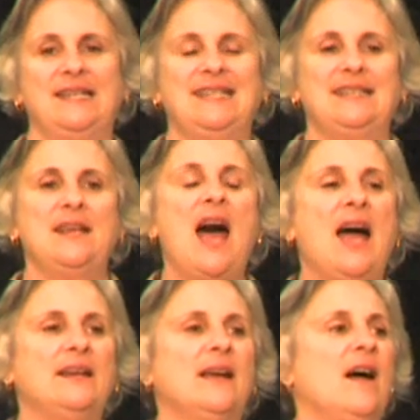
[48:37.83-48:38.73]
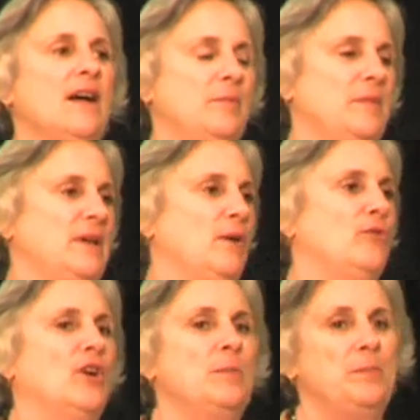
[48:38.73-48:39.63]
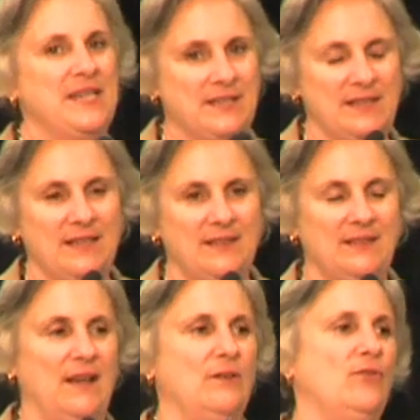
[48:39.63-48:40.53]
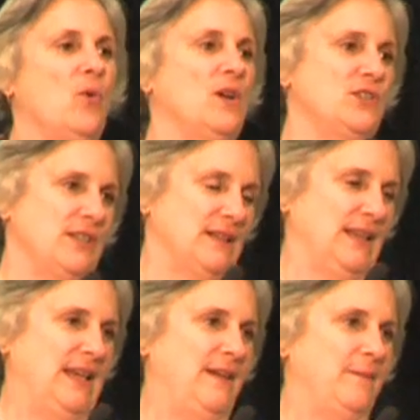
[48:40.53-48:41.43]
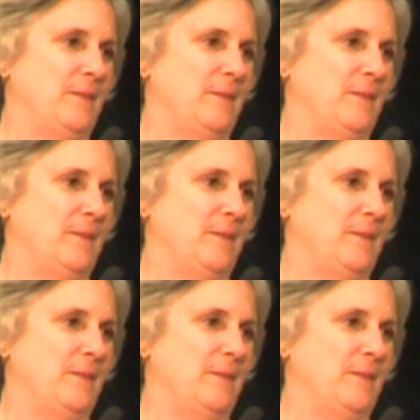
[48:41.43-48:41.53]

did not come from business, unfortunately.